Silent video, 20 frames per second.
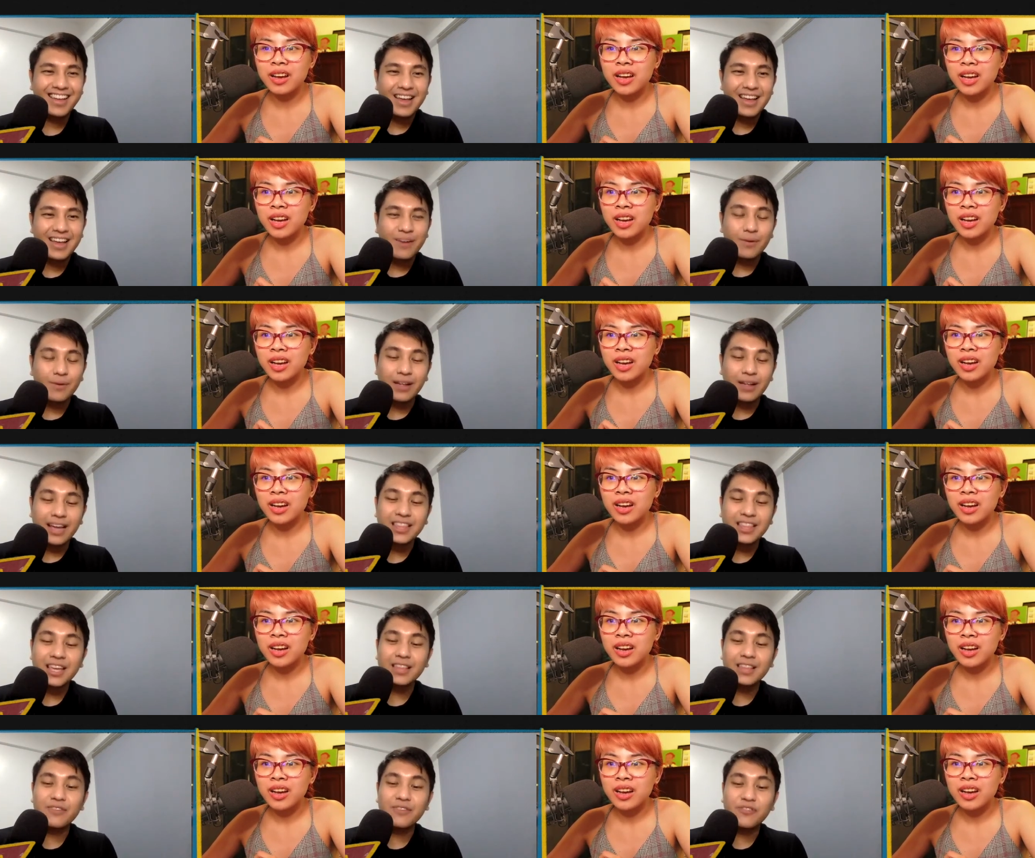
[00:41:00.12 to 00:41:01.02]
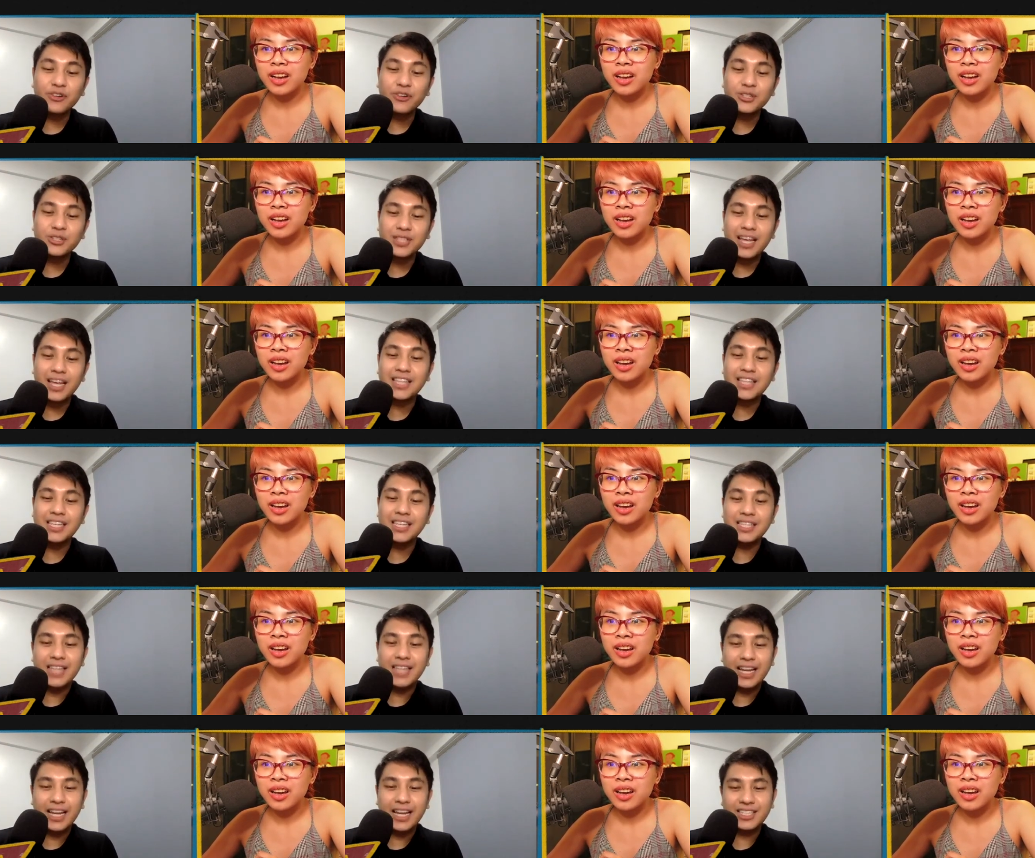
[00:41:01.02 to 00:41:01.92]
Speaker 1: Well, I think in the first eighteen
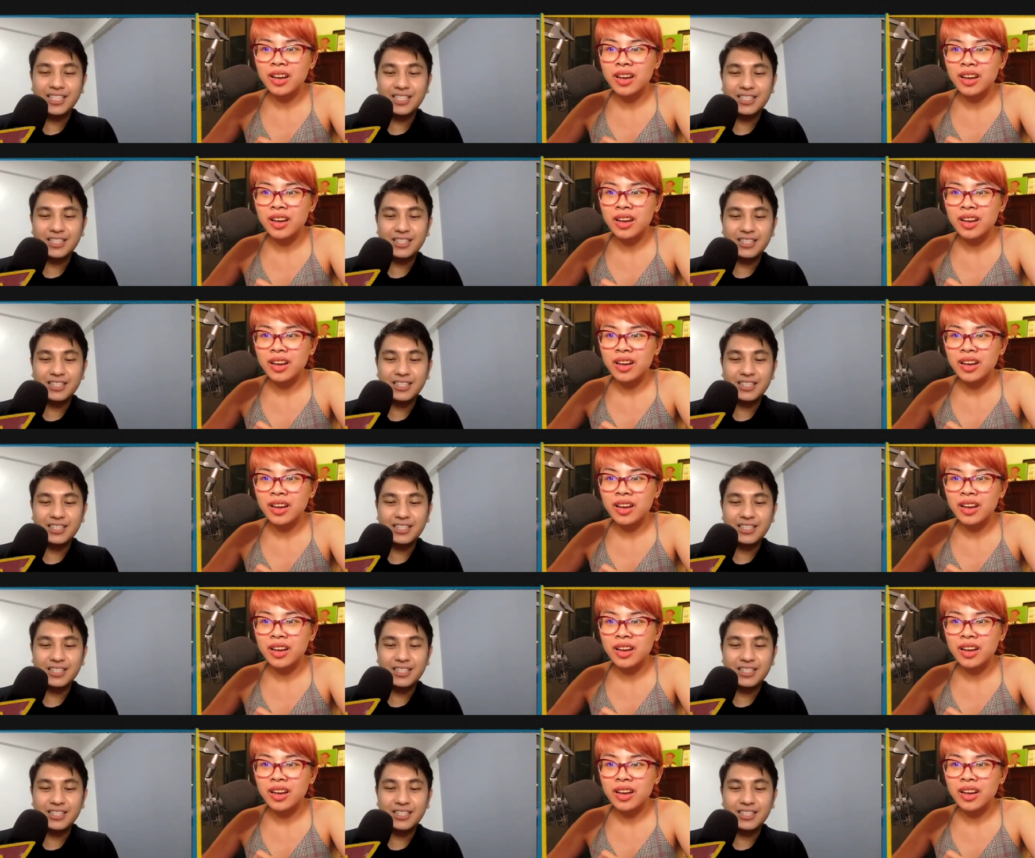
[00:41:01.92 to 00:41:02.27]
days,